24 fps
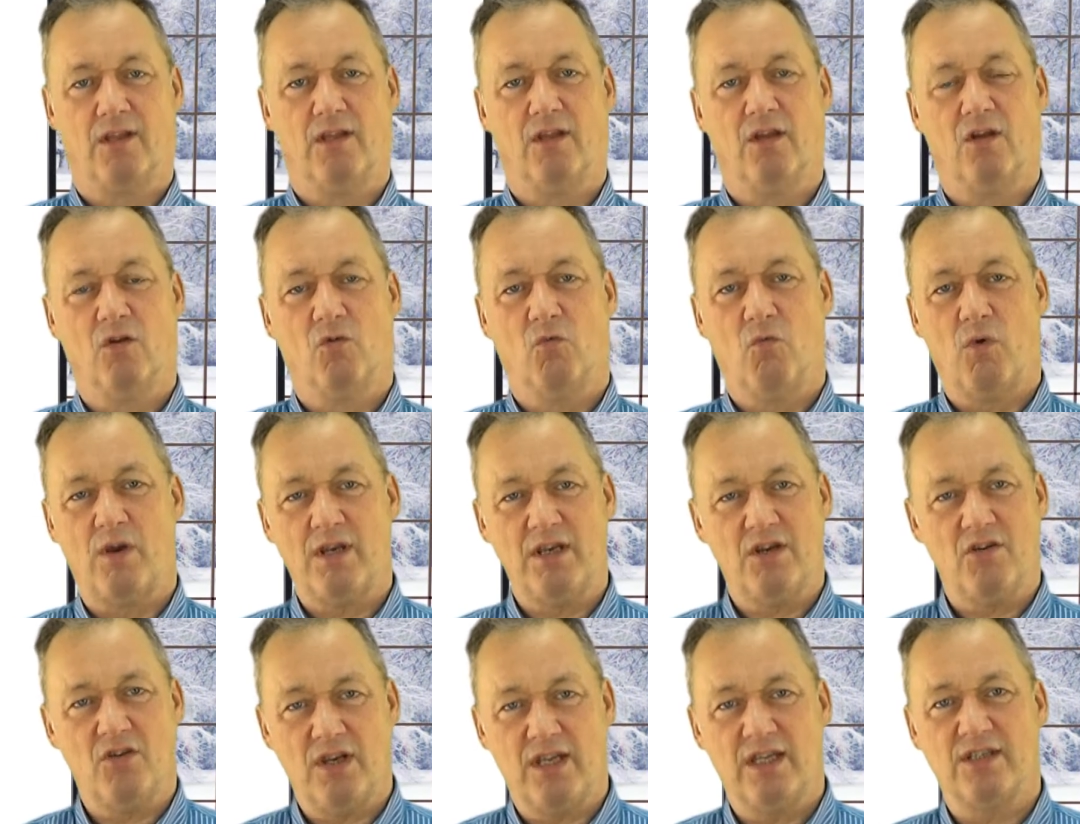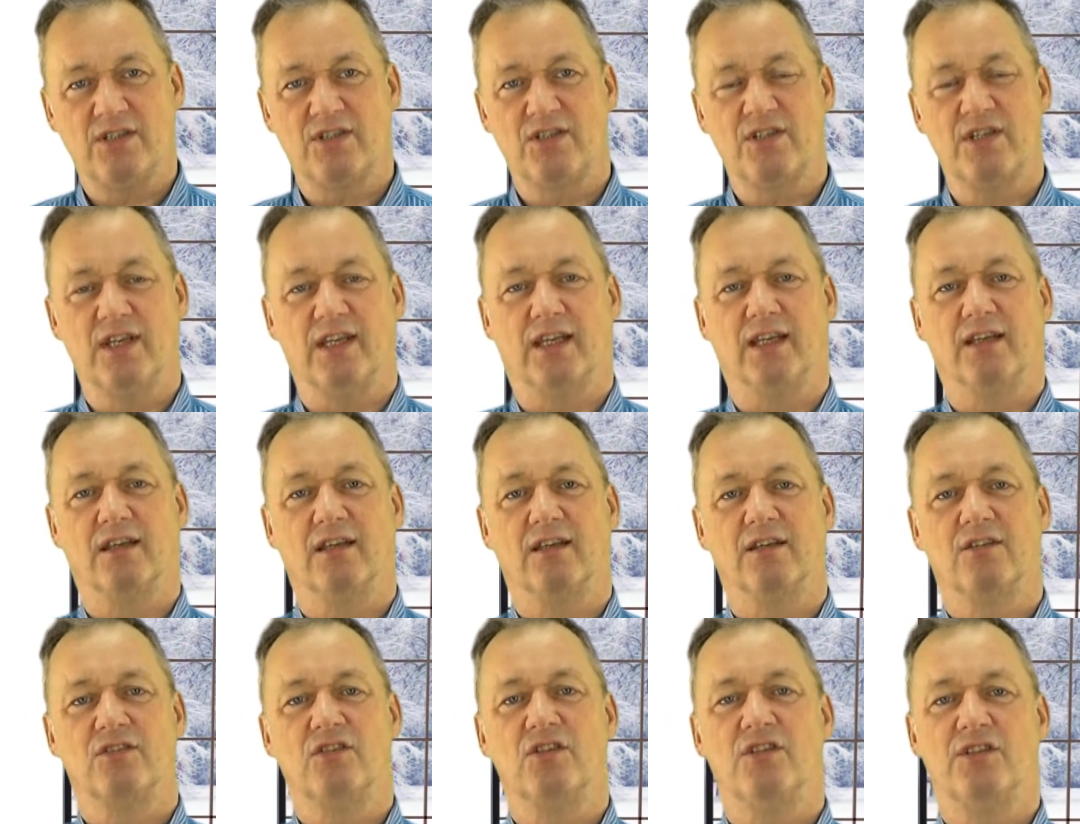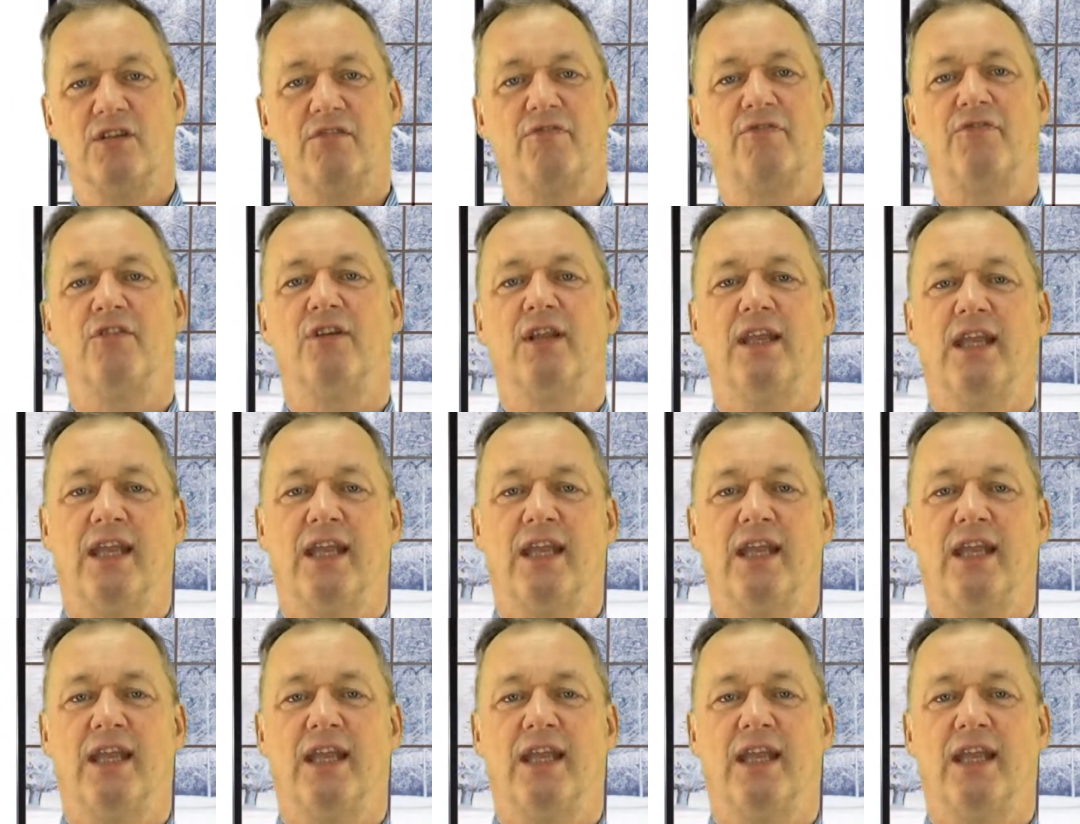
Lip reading: When you're listening to different